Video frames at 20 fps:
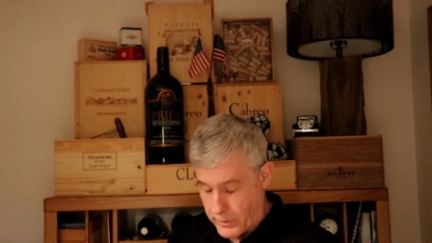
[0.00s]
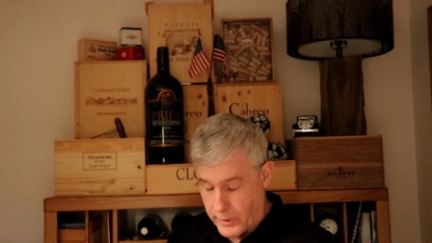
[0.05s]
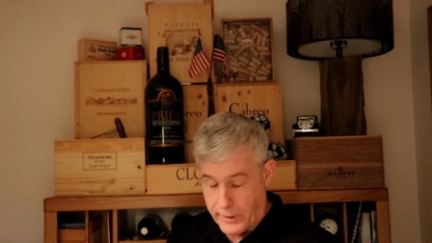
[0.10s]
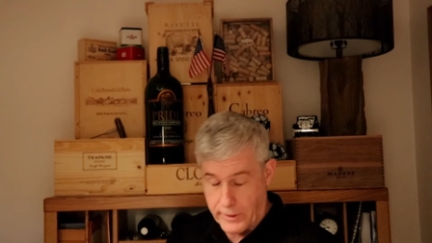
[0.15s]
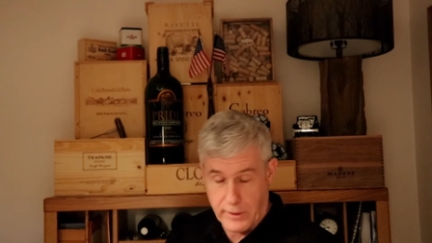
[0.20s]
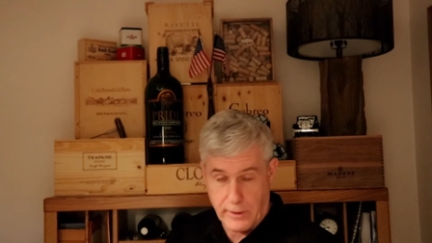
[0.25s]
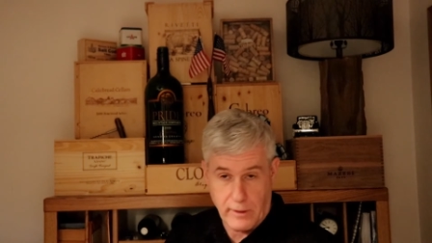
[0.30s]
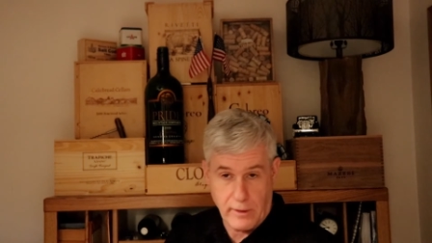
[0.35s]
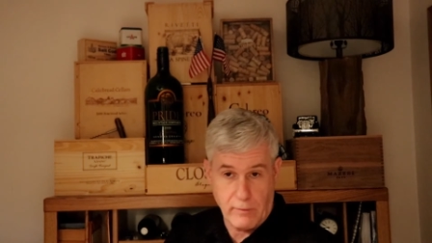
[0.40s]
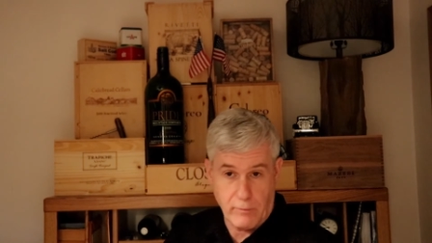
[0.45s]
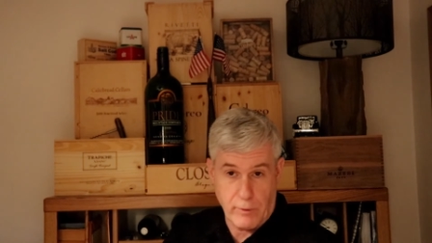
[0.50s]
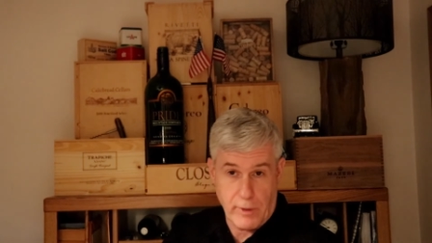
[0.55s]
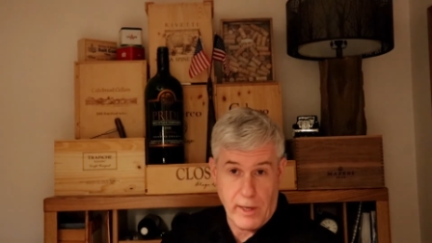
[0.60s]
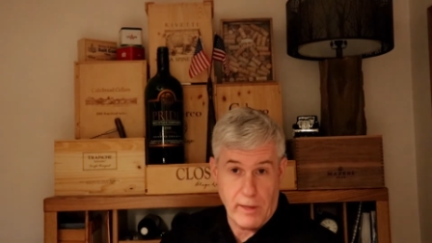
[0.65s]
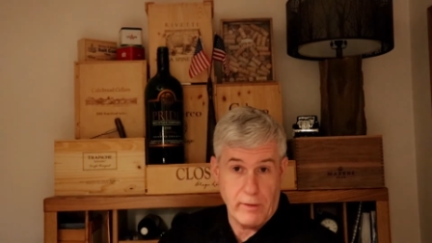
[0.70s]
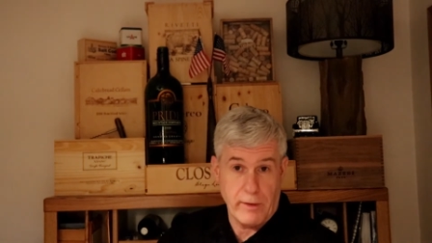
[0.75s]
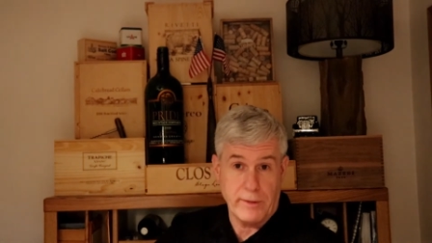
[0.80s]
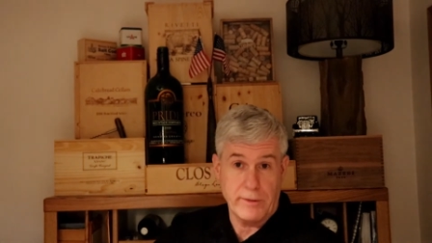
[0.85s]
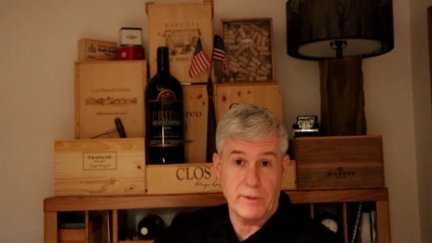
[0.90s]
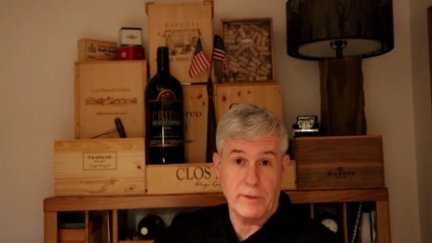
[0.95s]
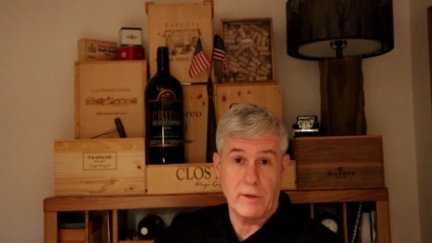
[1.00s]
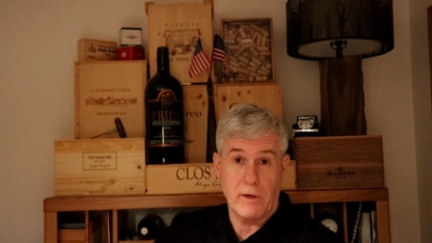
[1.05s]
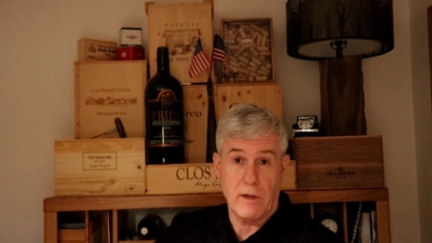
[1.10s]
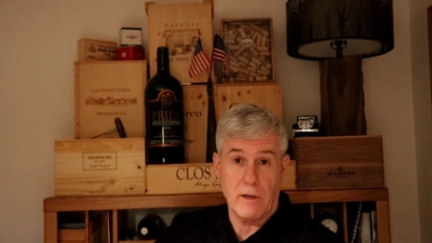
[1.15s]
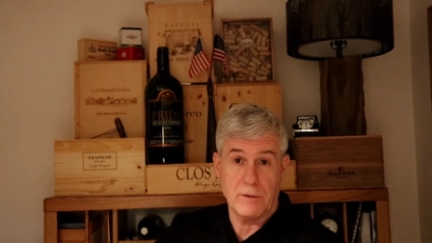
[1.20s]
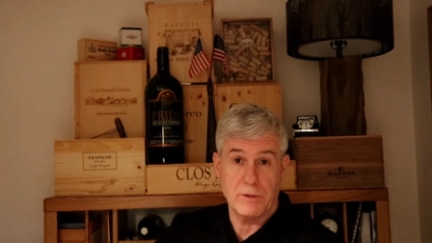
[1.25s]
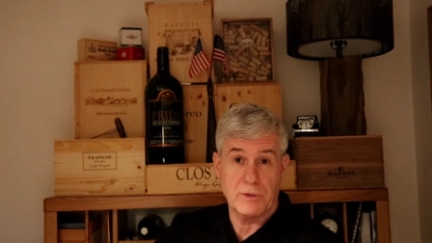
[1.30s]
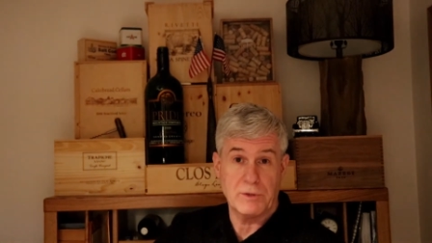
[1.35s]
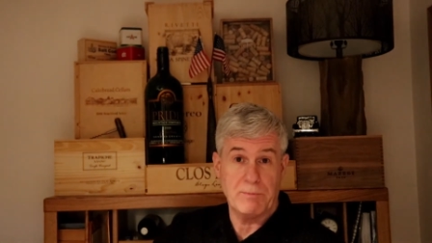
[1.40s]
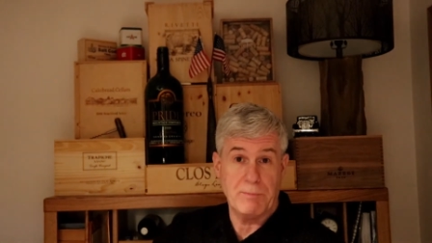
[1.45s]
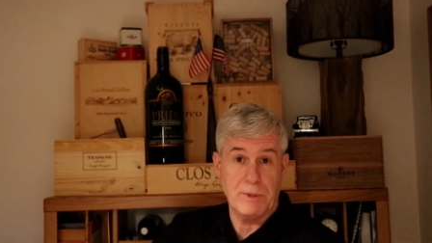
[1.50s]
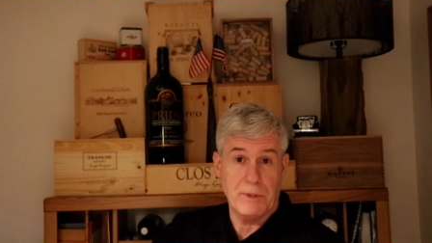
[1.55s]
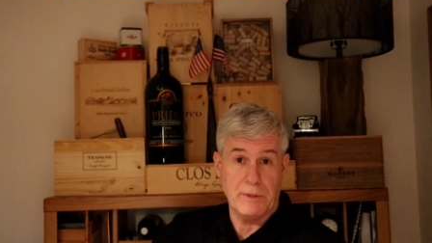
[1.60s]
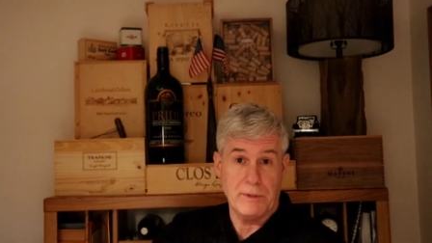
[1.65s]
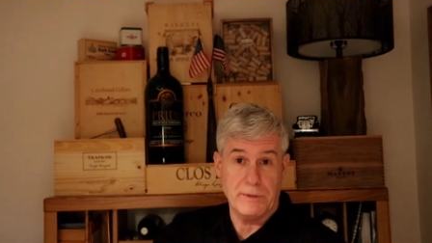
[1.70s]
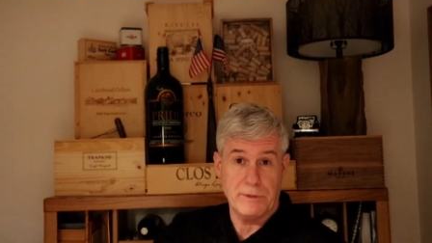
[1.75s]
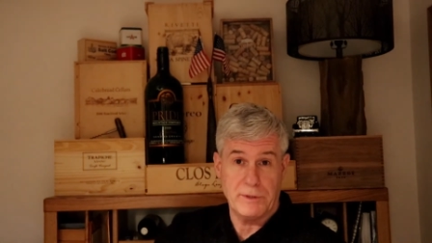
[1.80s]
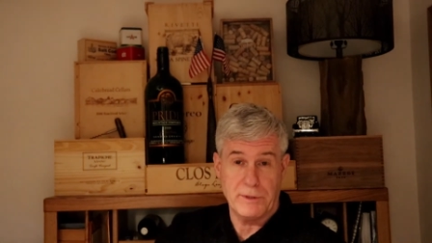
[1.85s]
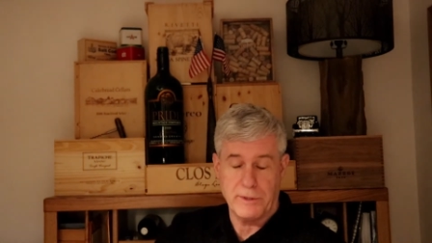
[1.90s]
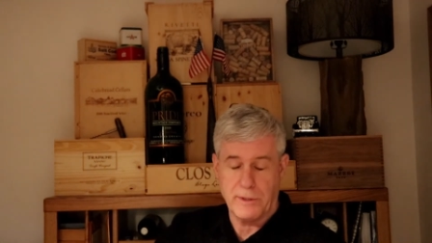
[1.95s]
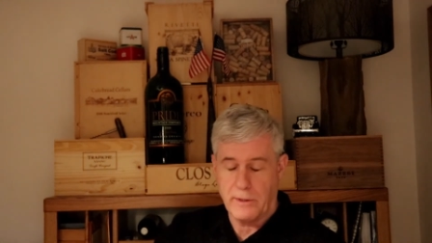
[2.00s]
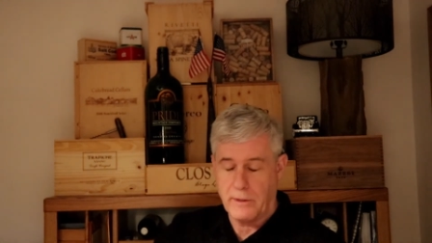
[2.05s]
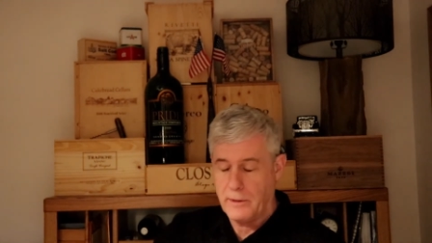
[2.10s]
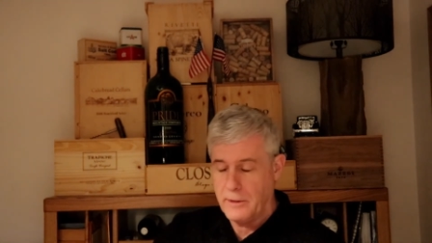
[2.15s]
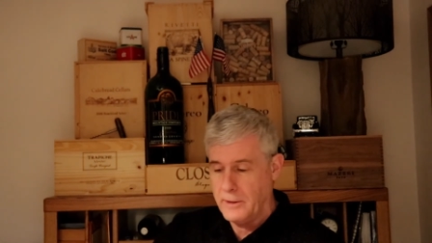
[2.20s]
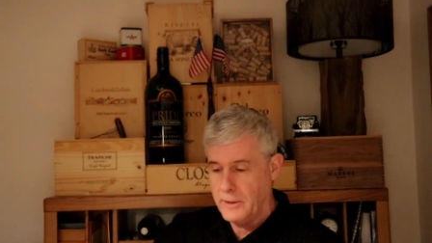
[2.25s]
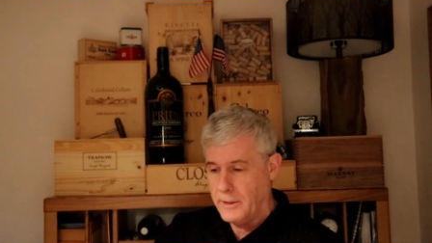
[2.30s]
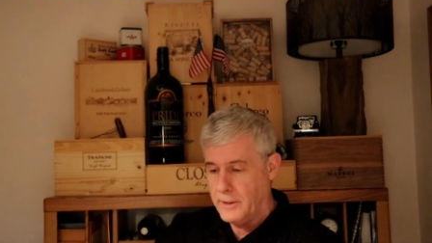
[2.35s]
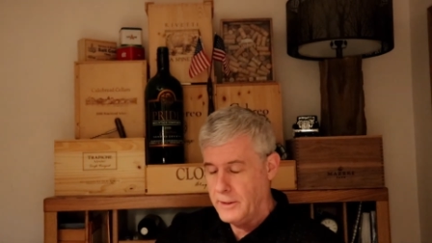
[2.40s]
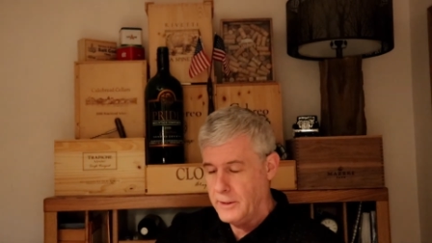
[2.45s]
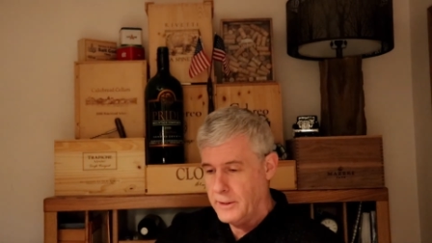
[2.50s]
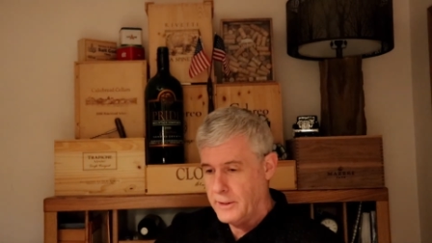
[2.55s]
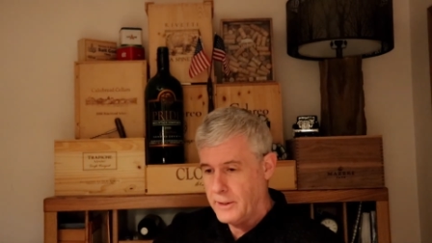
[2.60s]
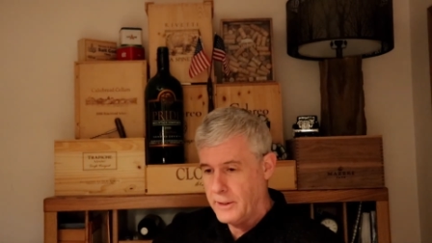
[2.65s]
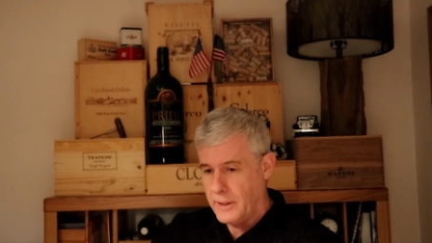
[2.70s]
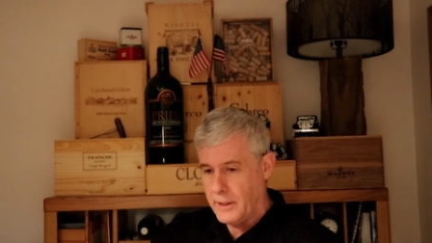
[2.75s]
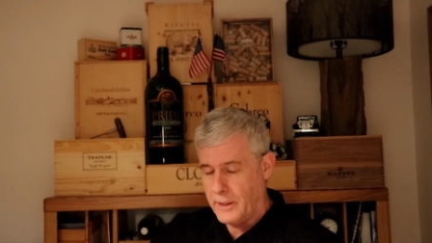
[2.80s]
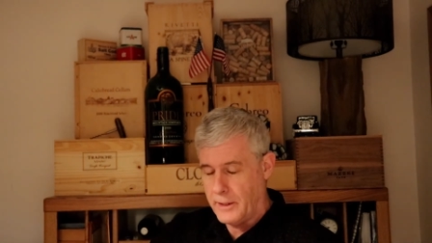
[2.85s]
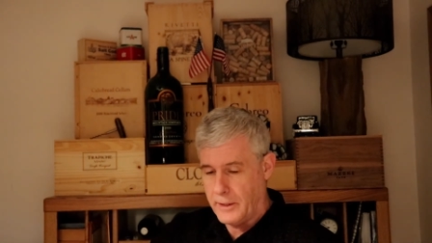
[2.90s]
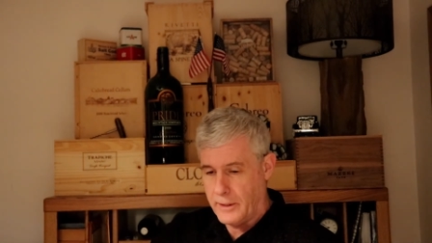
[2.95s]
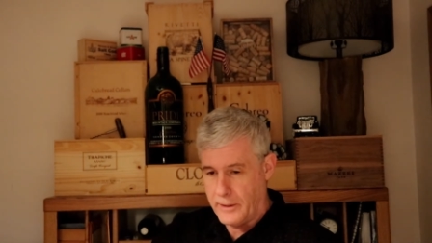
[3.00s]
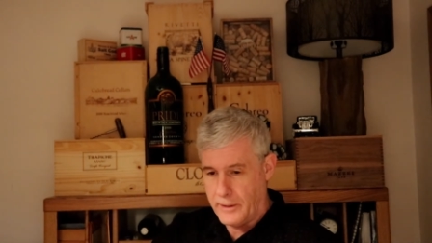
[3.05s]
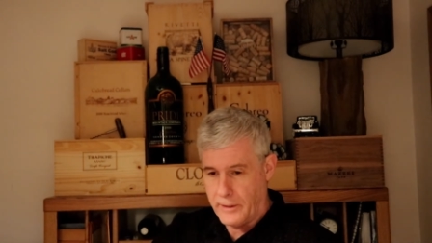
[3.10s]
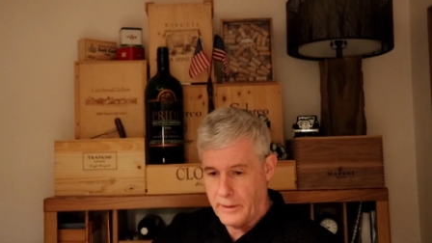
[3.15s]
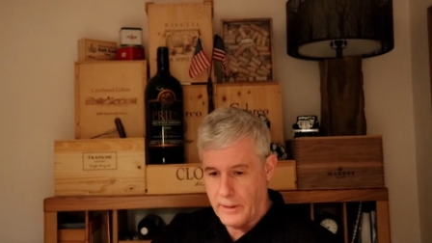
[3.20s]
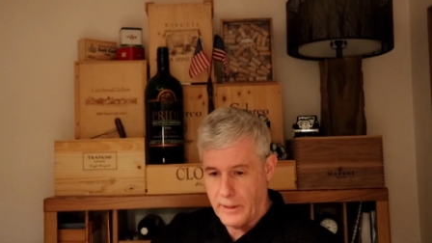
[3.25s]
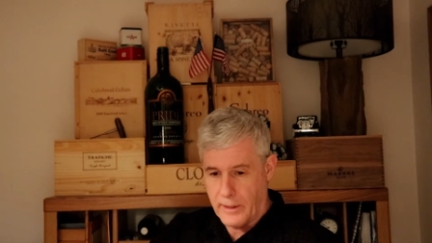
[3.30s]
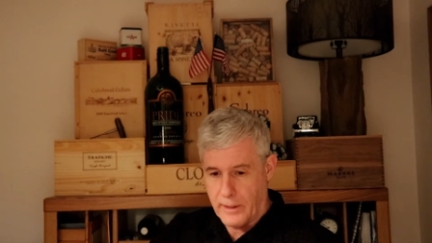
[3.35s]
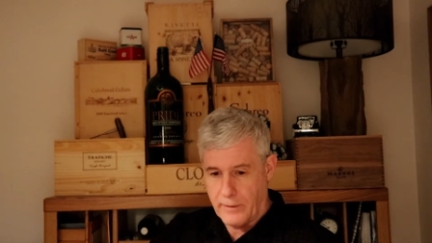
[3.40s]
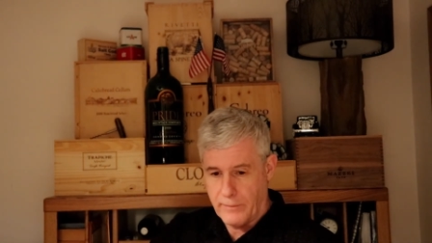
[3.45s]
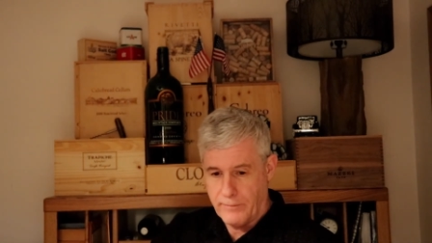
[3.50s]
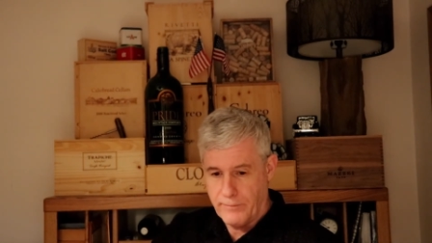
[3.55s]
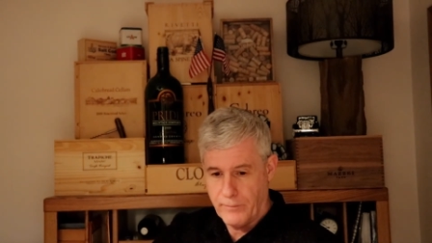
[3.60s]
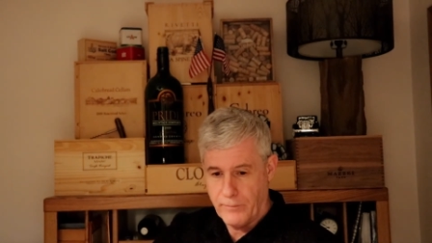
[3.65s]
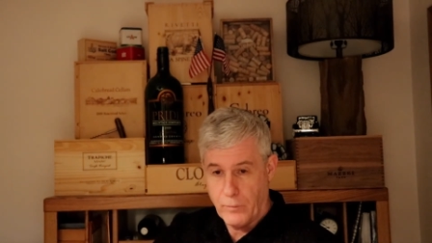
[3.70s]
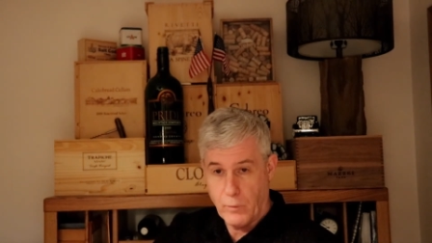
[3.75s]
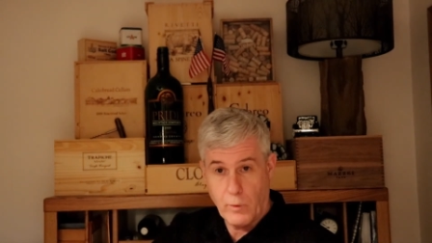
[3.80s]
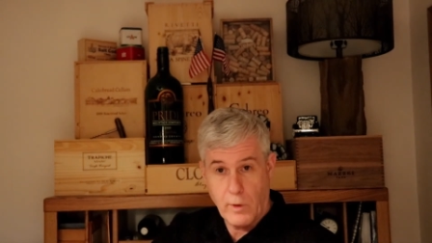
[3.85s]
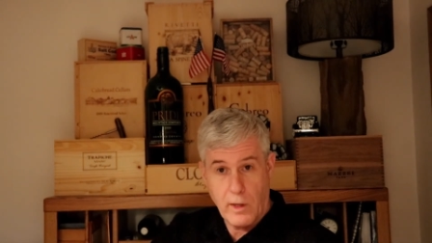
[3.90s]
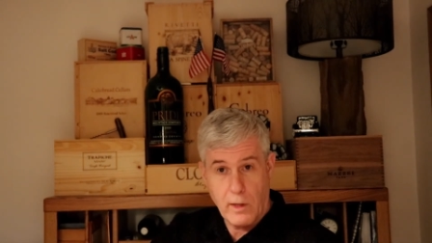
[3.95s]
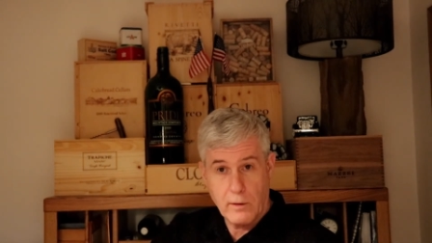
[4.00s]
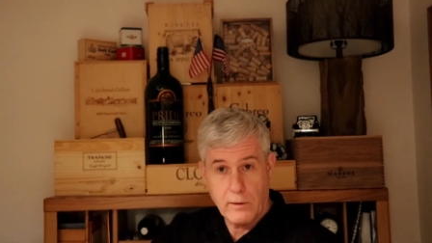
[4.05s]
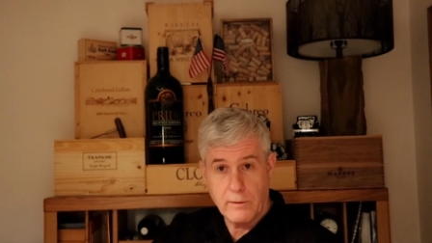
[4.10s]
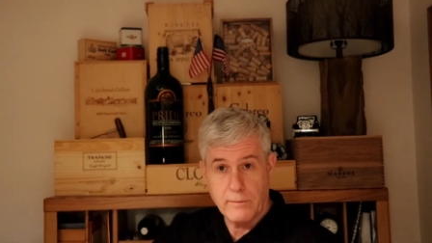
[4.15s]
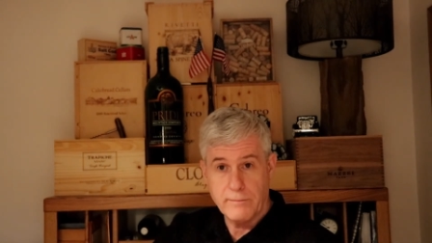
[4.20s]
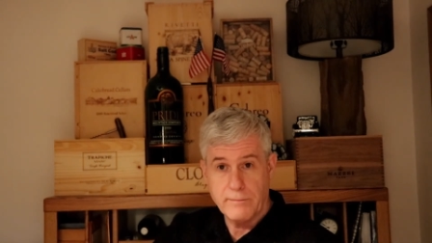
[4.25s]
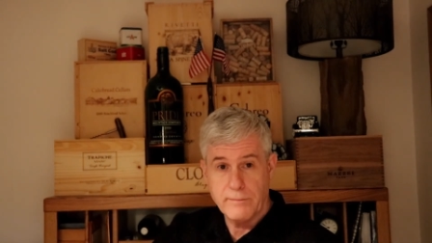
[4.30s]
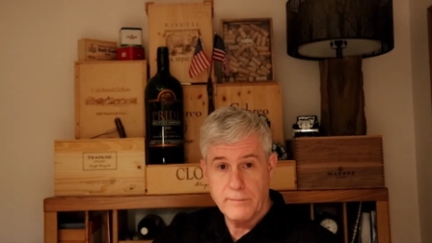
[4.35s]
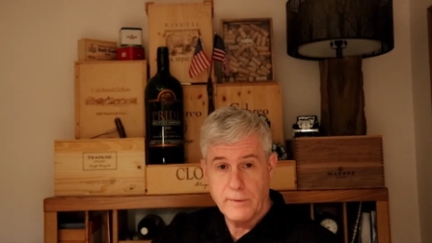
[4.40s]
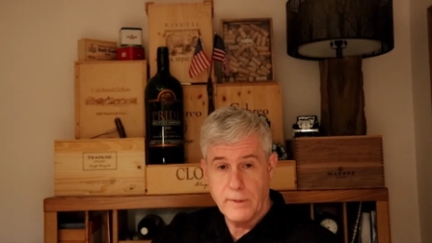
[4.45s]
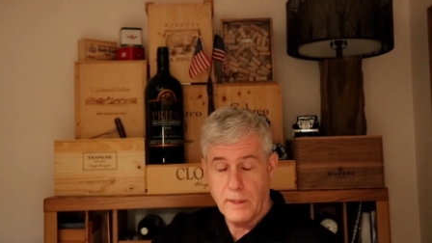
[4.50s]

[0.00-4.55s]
like the, what I like to call a spill and chill and uh, welcome.